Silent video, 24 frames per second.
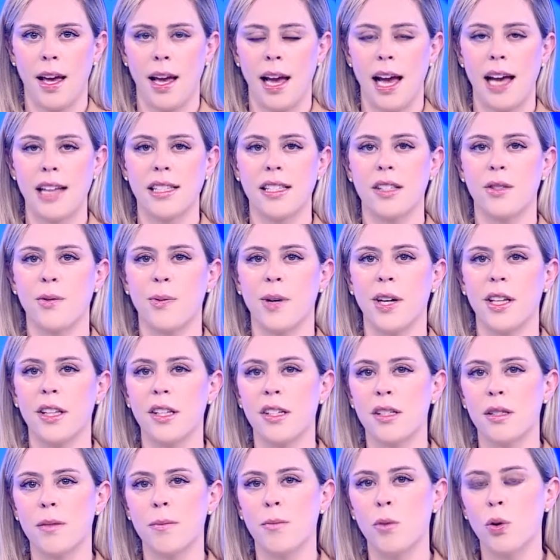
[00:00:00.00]
As
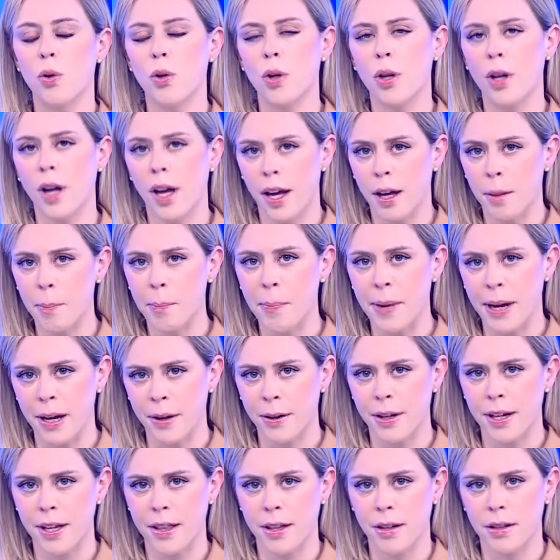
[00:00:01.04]
Israelis mourn and
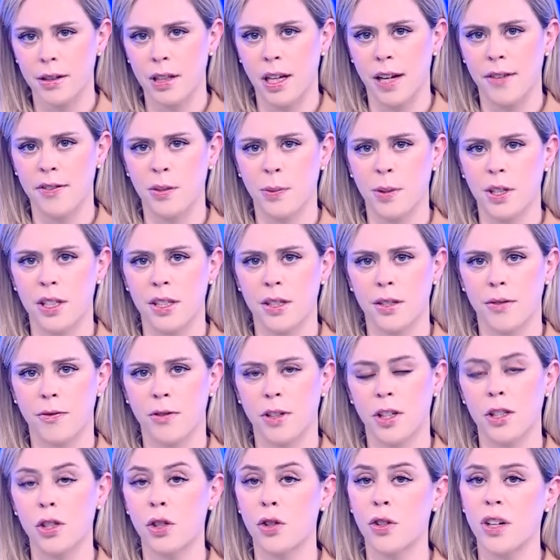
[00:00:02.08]
bury their loved ones,
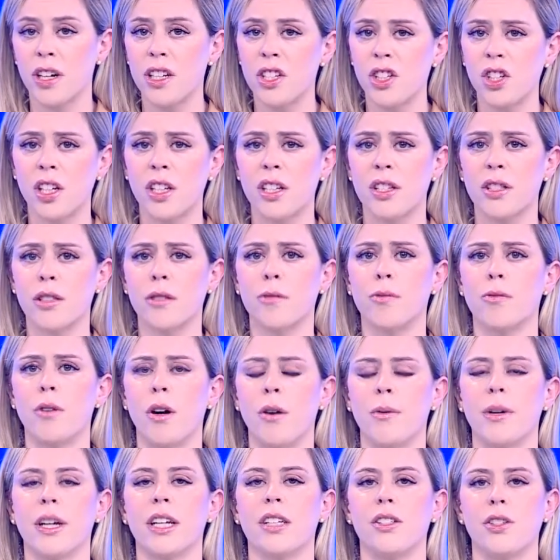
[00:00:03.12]
frustration is
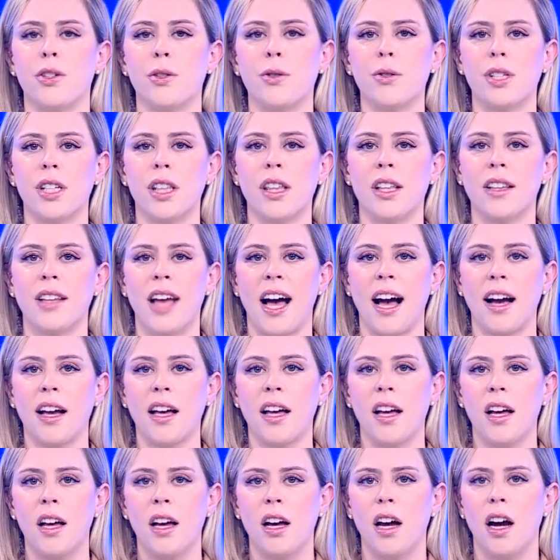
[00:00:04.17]
growing due to the
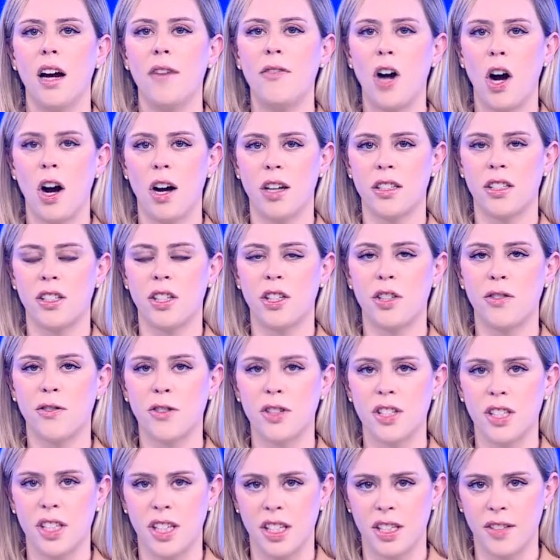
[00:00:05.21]
lack of a hostage for
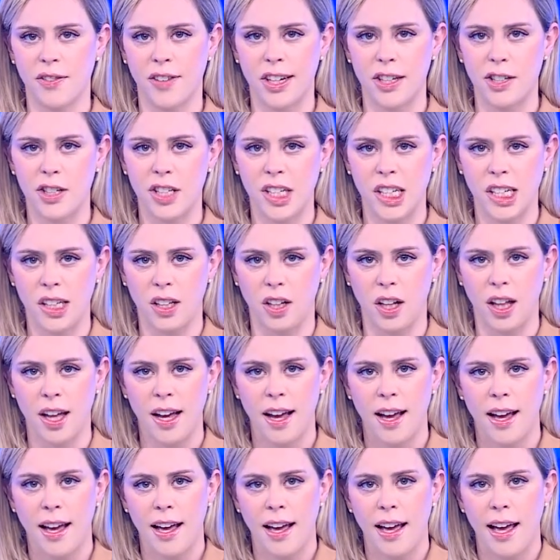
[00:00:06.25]
ceasefire deal.
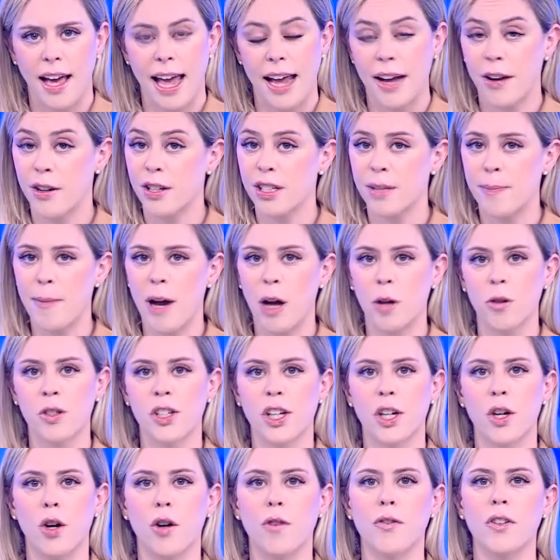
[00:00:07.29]
Anger is
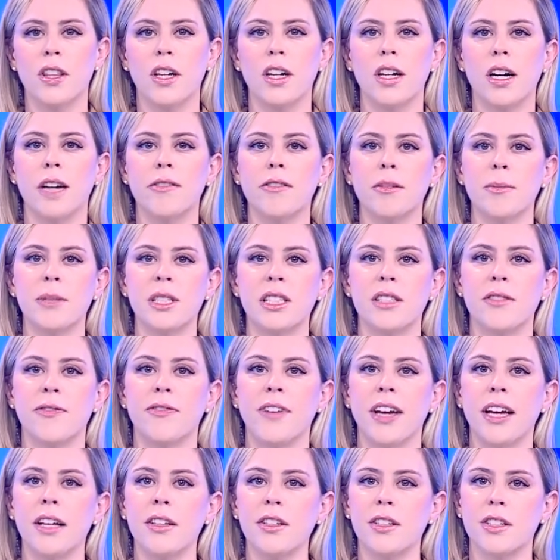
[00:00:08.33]
mounting over the government's
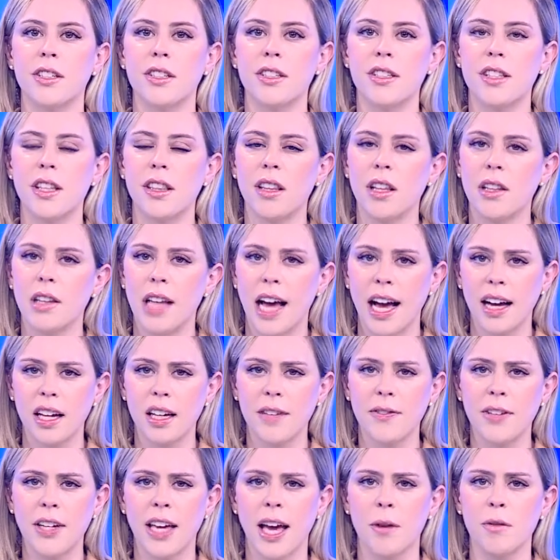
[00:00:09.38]
failures and the lack
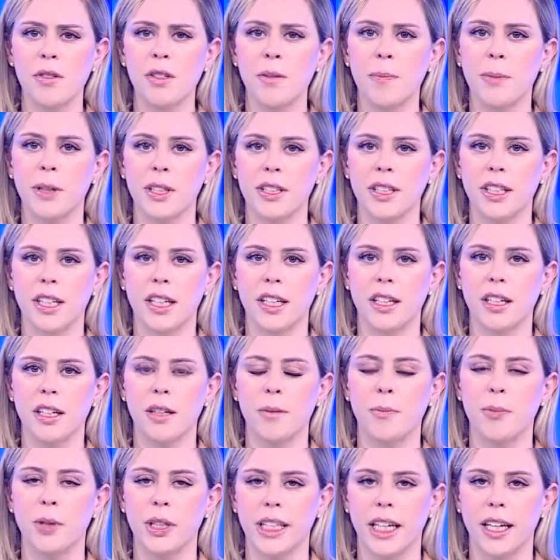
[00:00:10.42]
of accountability
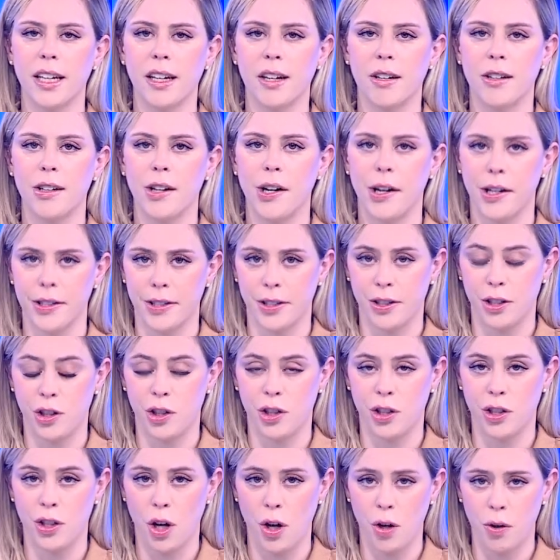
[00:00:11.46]
in bringing our
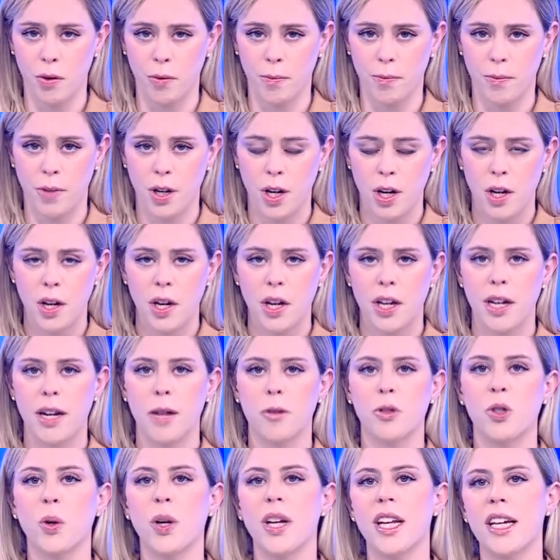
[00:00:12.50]
hostages home.
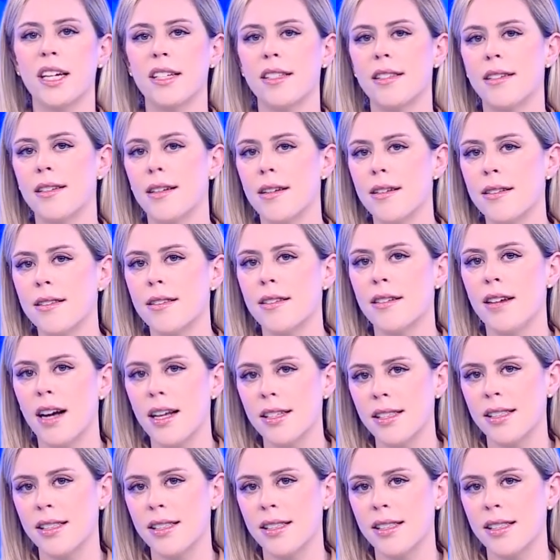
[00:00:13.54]
Now, joining us to discuss